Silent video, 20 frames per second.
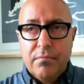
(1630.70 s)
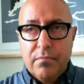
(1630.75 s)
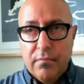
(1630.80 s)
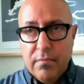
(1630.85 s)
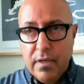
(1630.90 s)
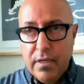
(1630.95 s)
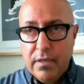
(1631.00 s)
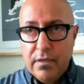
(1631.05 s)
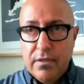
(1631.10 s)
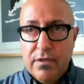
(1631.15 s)

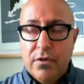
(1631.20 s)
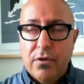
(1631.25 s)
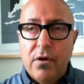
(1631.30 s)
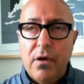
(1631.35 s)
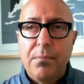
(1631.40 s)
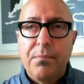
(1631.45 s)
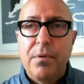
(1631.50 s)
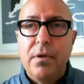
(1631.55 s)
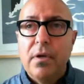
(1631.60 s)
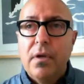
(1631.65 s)
in
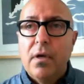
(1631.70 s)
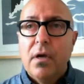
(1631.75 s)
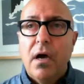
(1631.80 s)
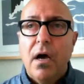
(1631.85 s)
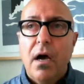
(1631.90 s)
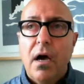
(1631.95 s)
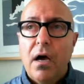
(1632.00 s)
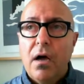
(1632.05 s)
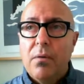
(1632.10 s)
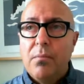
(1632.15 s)
Europe,
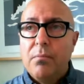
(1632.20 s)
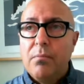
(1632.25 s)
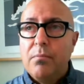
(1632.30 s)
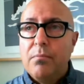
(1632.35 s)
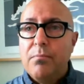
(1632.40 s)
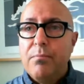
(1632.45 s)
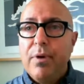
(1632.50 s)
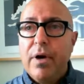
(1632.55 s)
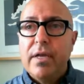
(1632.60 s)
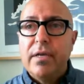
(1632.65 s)

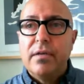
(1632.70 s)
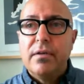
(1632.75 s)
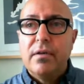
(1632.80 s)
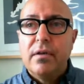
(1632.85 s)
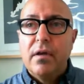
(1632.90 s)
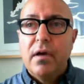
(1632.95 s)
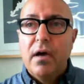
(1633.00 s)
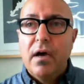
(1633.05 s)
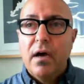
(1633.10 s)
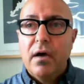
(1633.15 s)
but
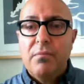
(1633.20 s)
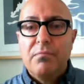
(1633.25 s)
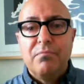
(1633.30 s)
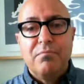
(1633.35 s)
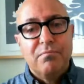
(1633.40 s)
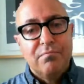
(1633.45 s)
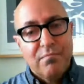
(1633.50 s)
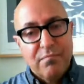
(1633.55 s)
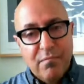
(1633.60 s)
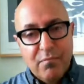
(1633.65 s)

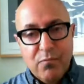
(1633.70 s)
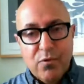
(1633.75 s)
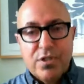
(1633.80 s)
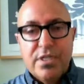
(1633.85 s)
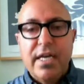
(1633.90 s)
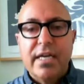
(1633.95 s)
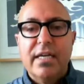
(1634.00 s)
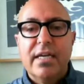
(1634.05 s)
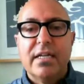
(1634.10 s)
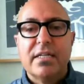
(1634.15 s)
we're
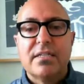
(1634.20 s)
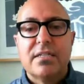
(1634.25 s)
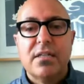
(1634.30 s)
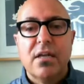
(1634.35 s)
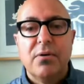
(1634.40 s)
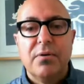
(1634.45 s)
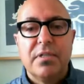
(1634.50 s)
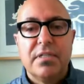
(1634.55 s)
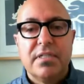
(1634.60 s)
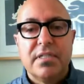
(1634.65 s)
taking it
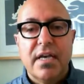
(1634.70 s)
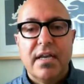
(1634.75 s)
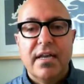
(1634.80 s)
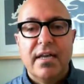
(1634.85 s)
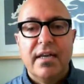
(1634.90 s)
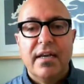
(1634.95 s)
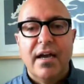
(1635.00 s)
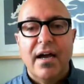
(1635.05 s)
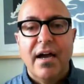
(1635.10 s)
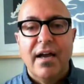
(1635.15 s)
slow and
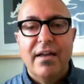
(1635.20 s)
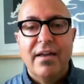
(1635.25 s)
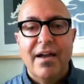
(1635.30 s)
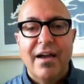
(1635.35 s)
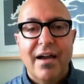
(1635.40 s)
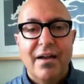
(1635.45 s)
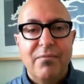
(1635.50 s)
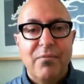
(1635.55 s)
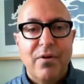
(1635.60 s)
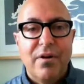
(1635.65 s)
steady.
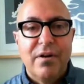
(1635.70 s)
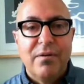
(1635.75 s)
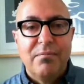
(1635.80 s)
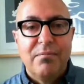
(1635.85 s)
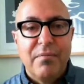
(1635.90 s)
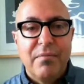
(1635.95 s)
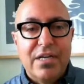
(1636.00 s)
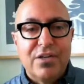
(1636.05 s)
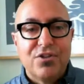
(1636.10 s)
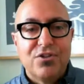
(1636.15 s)
I want to
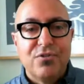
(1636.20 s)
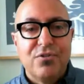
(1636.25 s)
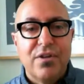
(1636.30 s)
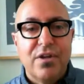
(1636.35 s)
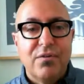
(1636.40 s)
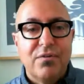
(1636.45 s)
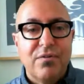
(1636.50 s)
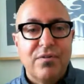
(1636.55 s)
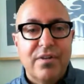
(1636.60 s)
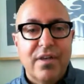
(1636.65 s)
make sure
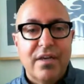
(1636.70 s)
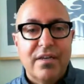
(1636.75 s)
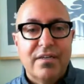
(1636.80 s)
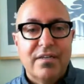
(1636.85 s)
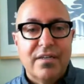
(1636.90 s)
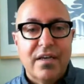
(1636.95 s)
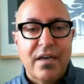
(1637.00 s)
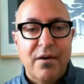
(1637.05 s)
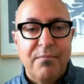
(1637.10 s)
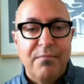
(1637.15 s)

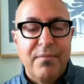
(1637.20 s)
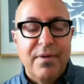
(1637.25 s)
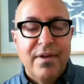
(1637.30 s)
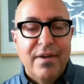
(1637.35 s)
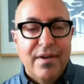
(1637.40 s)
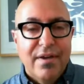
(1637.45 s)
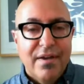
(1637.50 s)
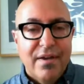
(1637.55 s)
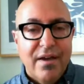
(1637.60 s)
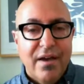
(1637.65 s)
that
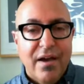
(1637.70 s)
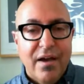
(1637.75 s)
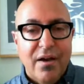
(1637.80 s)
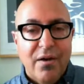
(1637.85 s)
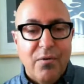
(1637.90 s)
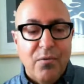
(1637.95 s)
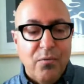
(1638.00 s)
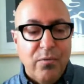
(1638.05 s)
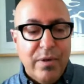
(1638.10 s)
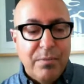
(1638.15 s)

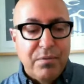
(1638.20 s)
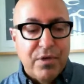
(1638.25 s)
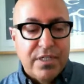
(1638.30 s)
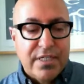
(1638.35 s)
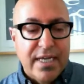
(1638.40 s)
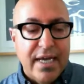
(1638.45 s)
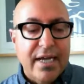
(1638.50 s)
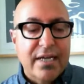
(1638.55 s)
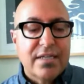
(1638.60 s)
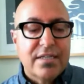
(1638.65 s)
we
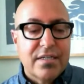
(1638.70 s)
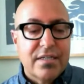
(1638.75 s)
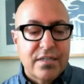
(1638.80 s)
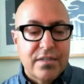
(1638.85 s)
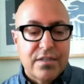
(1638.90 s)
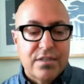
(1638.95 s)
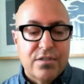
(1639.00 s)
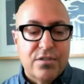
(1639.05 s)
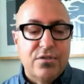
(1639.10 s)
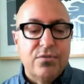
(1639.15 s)

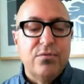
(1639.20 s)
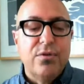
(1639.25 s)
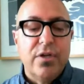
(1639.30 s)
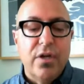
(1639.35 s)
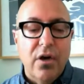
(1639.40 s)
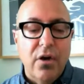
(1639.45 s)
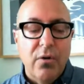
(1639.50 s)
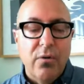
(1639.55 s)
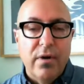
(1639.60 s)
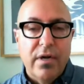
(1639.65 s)
protect the
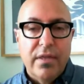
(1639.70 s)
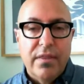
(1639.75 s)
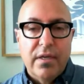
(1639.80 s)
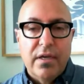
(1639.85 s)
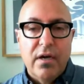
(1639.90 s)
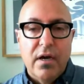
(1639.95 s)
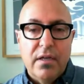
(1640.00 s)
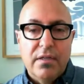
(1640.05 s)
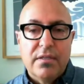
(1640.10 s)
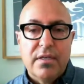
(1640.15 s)
studio in
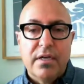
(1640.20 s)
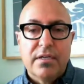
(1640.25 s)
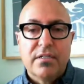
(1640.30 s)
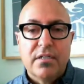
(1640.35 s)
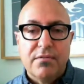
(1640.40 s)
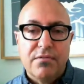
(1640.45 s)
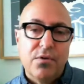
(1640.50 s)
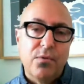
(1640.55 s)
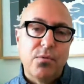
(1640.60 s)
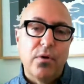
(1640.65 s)
the
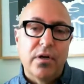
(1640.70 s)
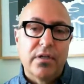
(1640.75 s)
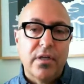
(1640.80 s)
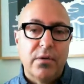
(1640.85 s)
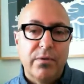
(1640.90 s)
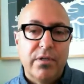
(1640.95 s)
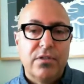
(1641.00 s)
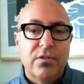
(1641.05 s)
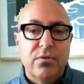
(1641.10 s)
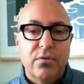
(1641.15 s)
context of the work
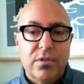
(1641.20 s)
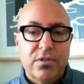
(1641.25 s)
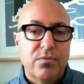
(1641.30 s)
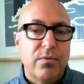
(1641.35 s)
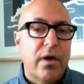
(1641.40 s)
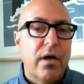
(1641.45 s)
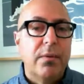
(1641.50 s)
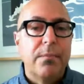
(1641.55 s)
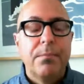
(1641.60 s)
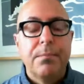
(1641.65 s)
that we do as
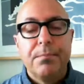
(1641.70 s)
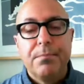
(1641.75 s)
well.